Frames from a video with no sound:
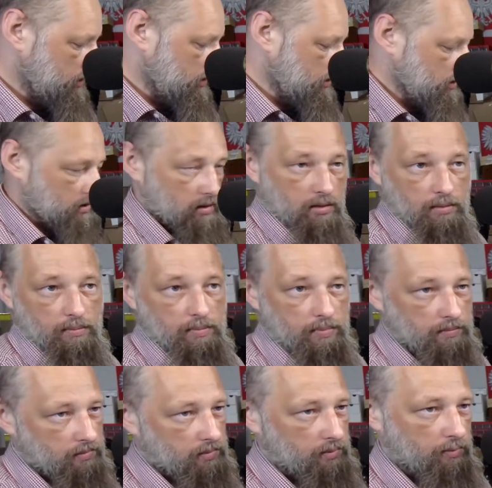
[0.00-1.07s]

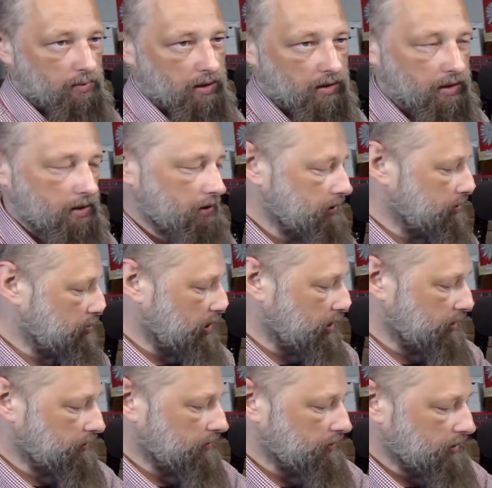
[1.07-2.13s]
We're gonna hear
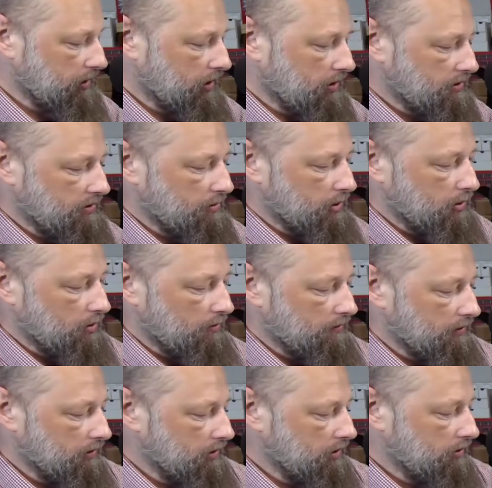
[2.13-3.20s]
back from the customer,
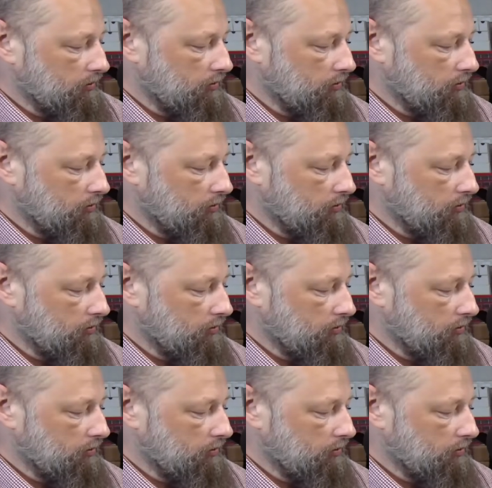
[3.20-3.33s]
hopefully,